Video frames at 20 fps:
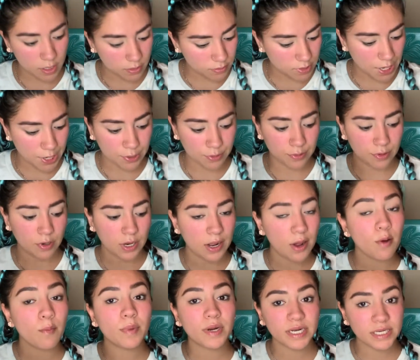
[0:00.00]
I don't know how,
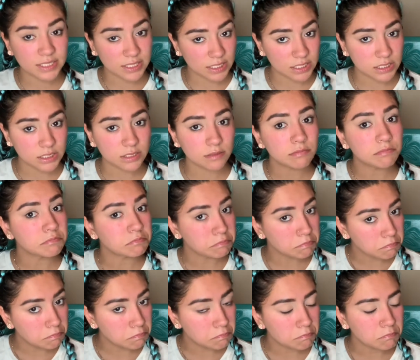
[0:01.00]
but it does.
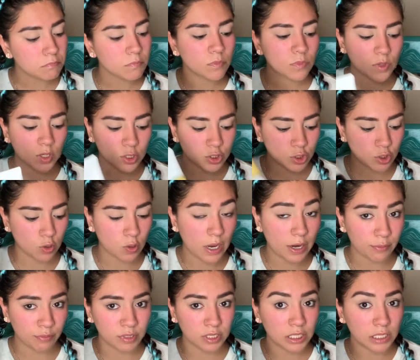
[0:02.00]
So I
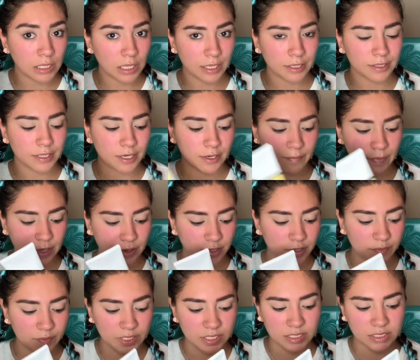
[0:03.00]
really like that about it,
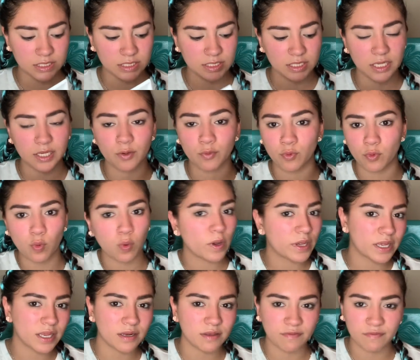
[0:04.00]
because it's like quick
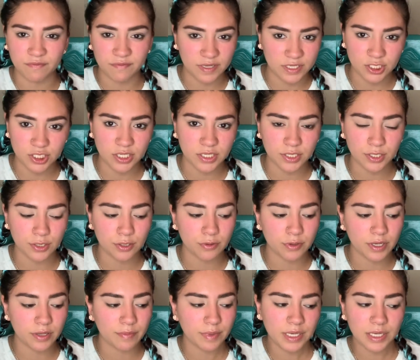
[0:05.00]
and efficient, you know what I
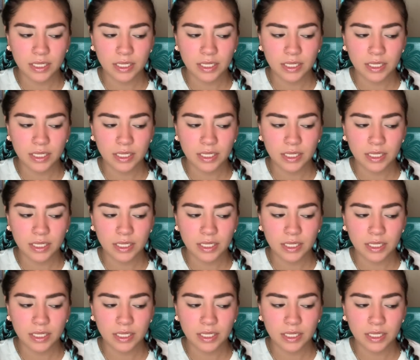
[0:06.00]
mean?